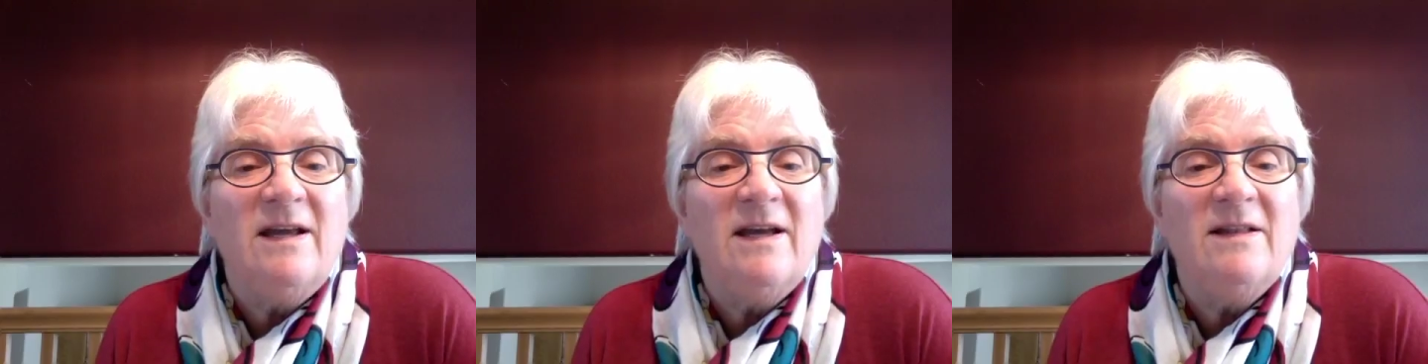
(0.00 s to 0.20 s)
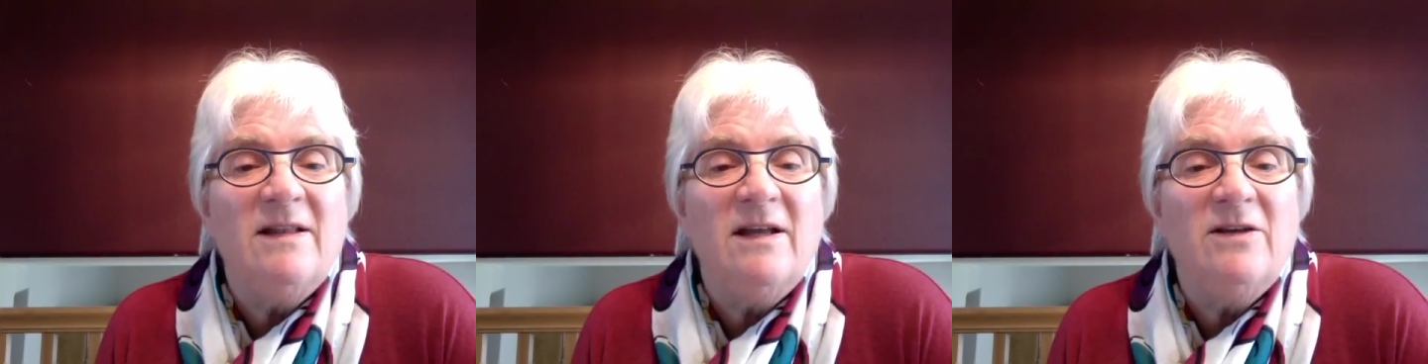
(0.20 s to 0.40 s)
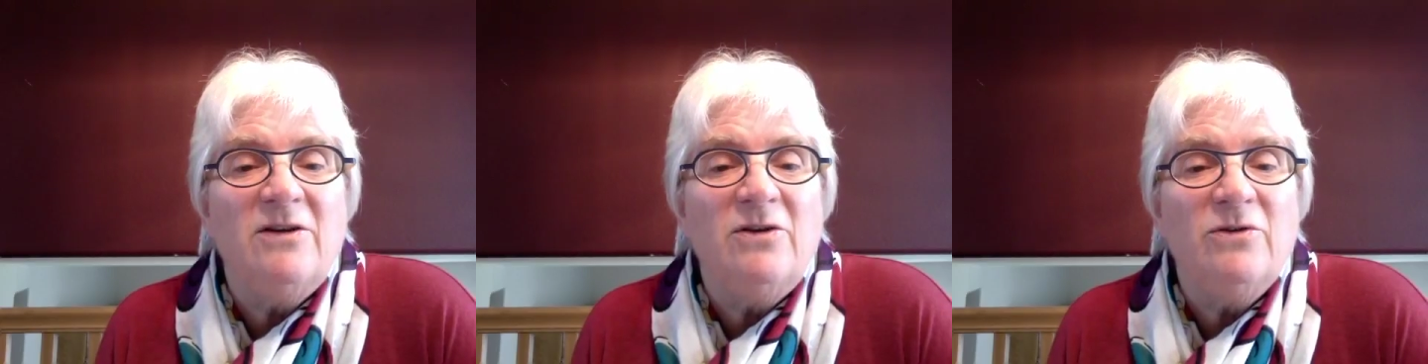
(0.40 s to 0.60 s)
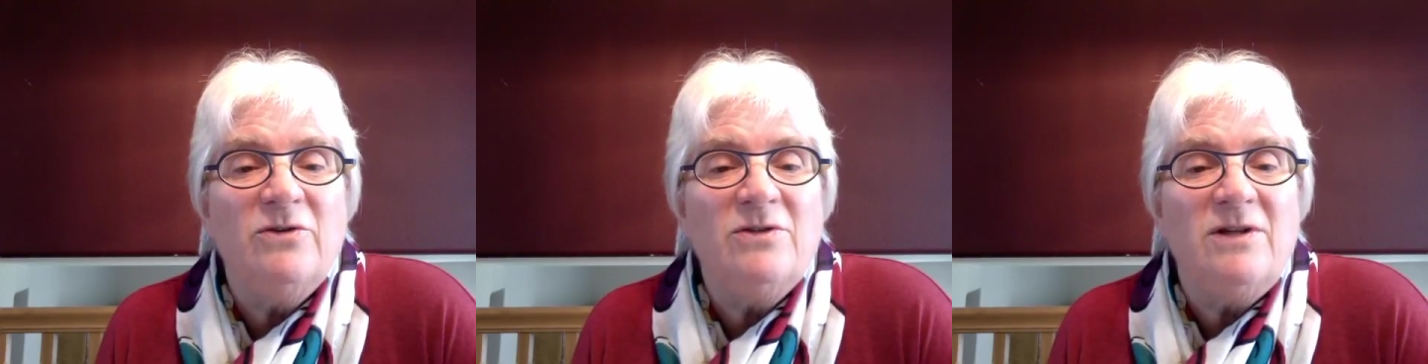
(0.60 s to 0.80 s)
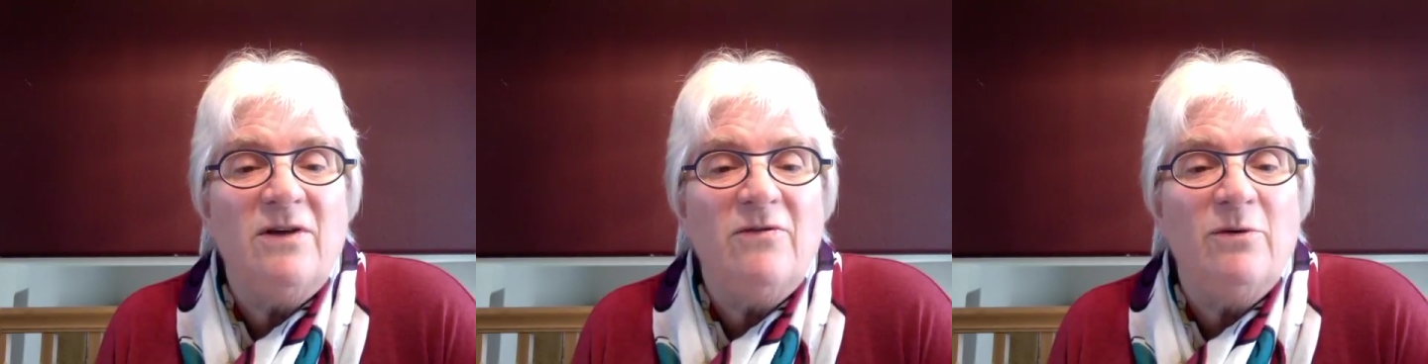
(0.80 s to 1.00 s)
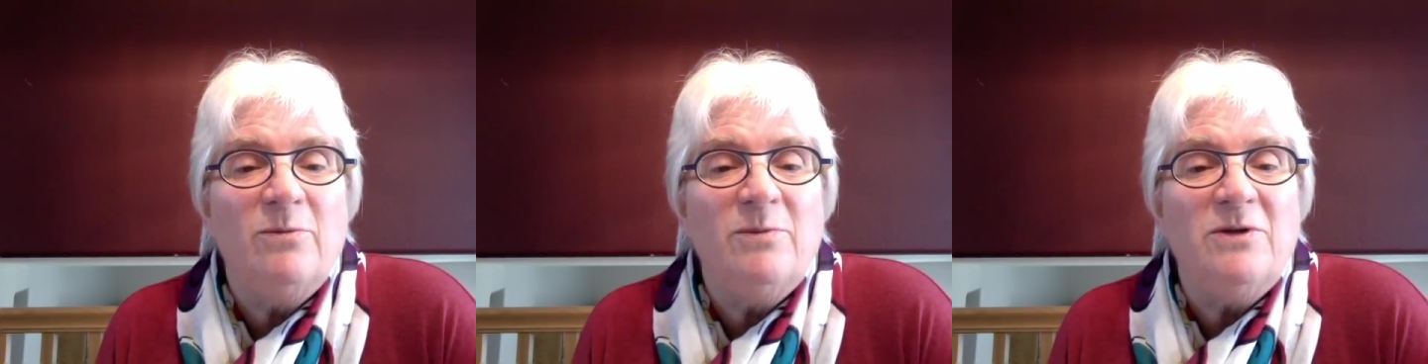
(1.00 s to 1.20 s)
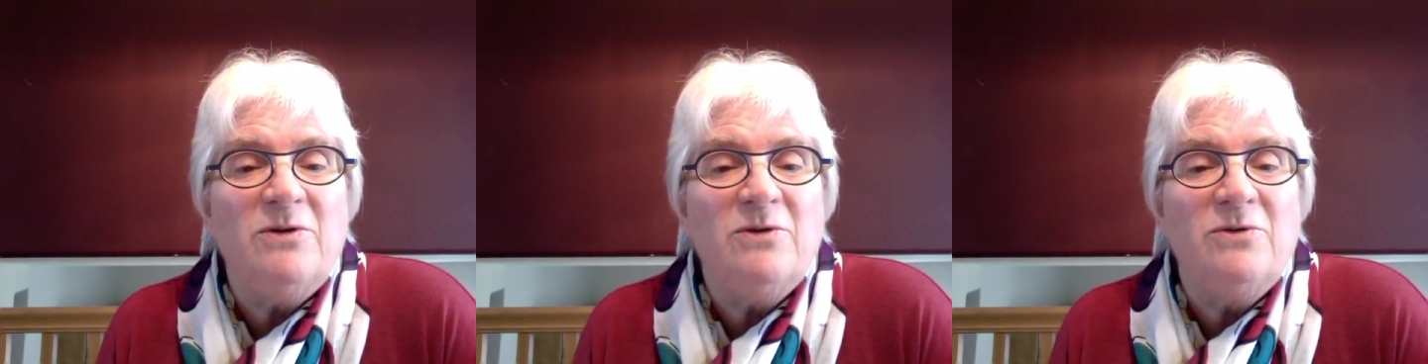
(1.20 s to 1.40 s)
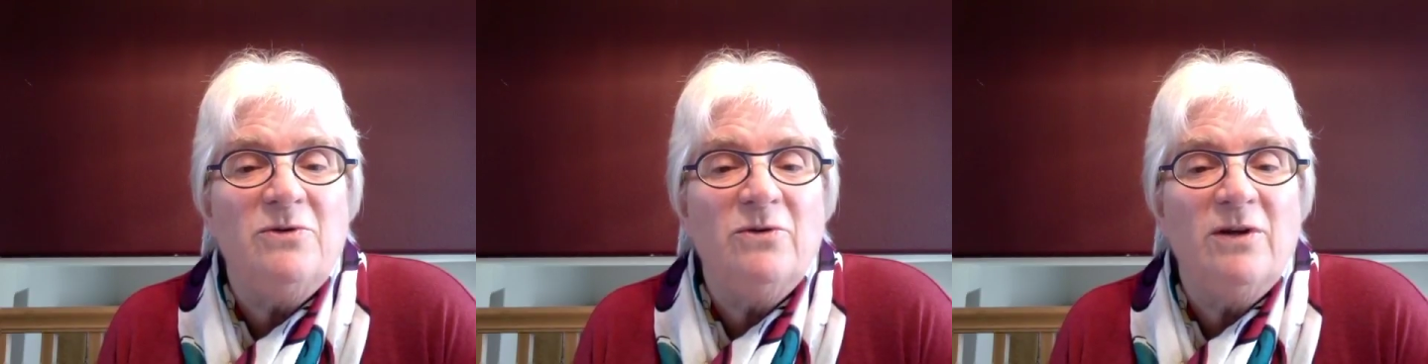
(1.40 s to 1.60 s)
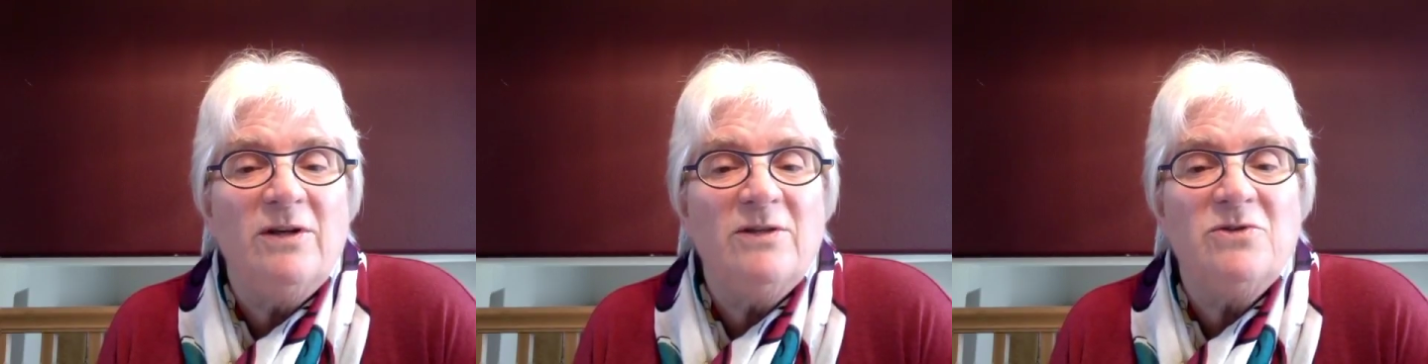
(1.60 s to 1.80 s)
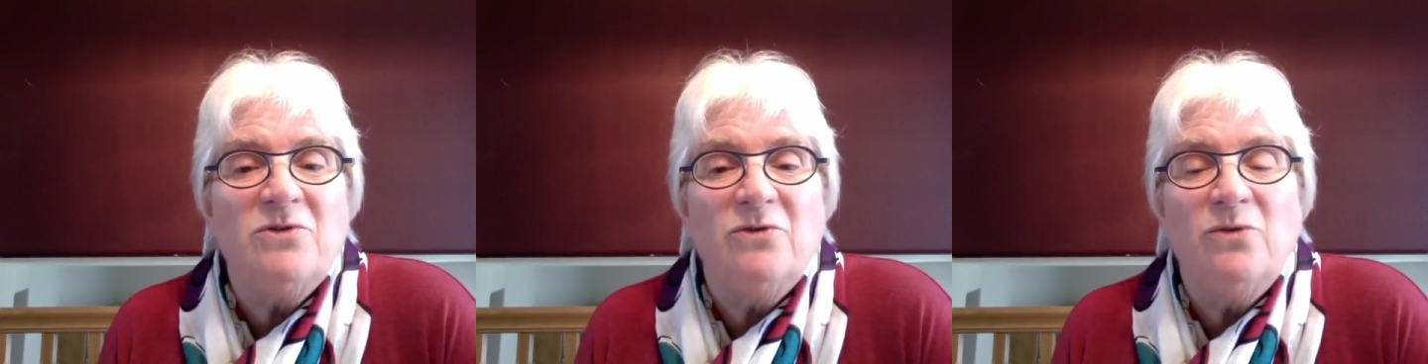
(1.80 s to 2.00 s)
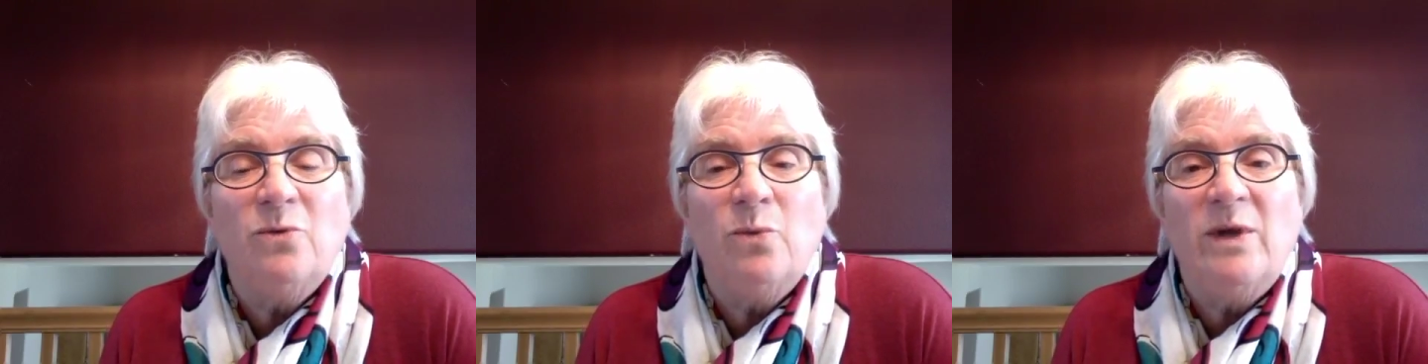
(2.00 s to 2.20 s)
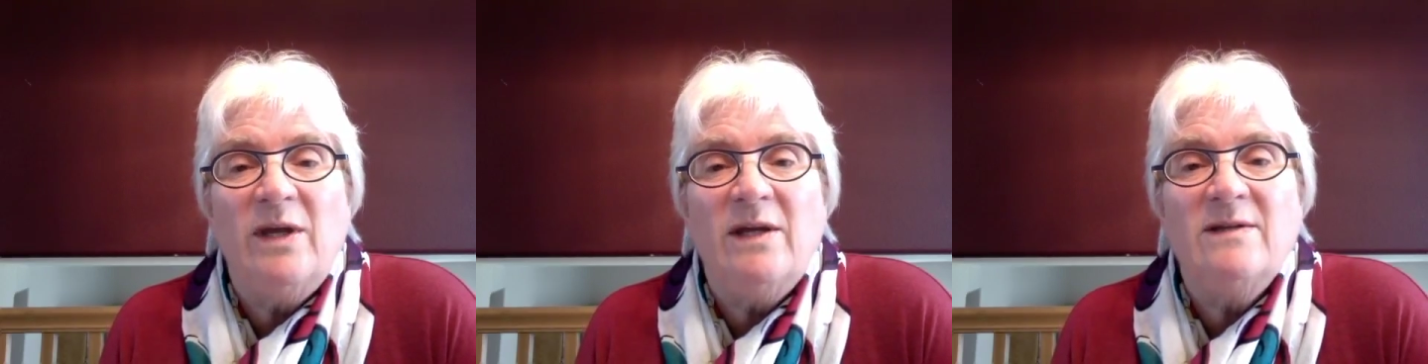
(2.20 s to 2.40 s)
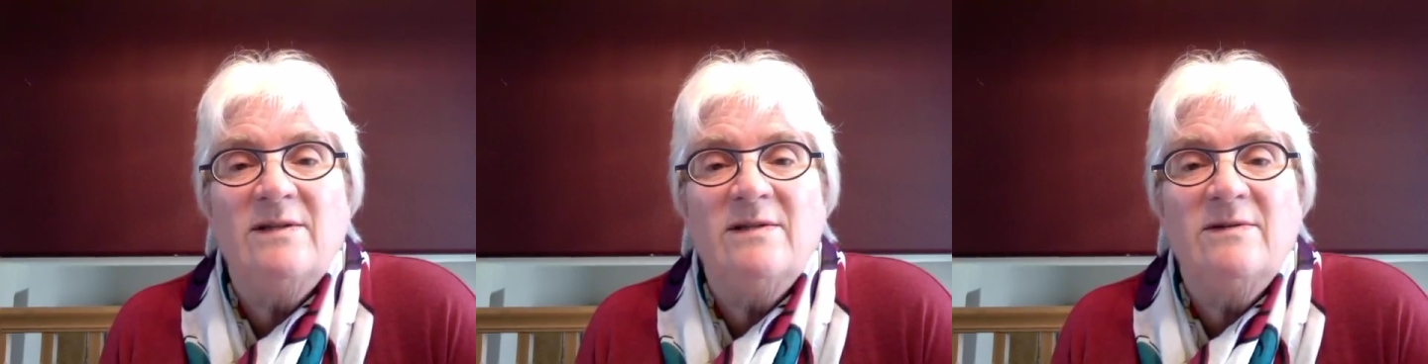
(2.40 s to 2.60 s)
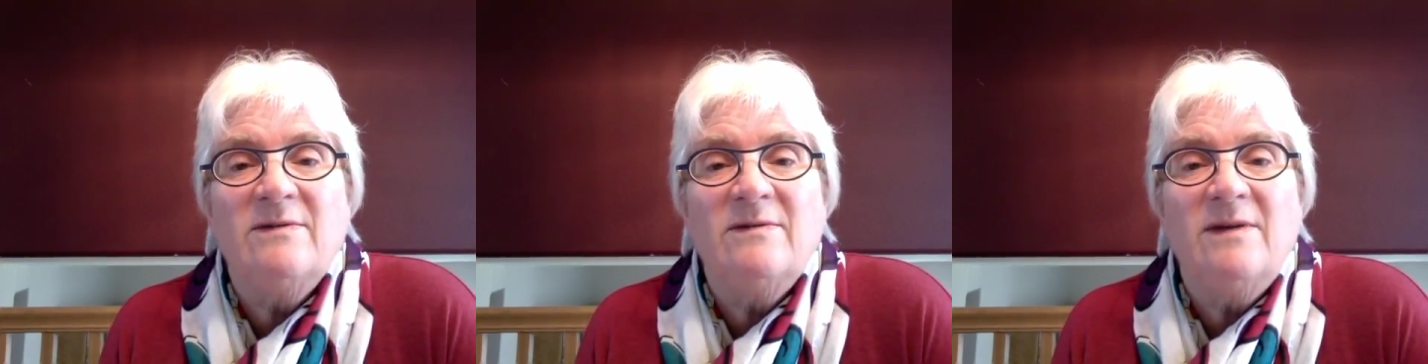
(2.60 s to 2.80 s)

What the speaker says: and then your stuff will be due during certain weeks.